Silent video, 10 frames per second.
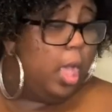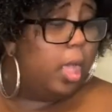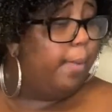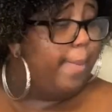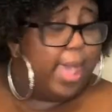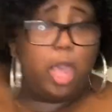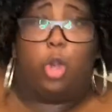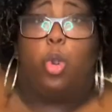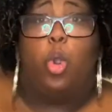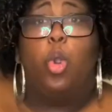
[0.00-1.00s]

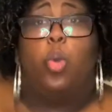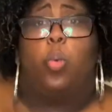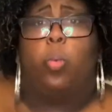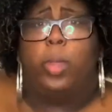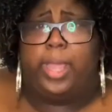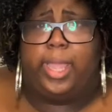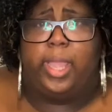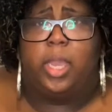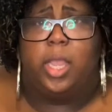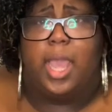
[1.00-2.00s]
about
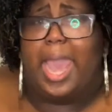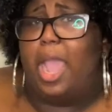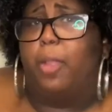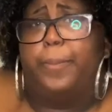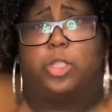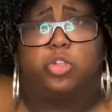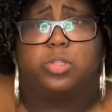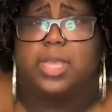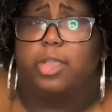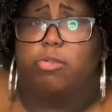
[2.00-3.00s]
when our menstrual
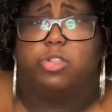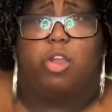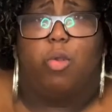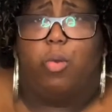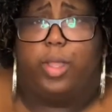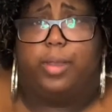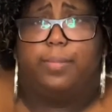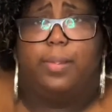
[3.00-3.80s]
cycles are on.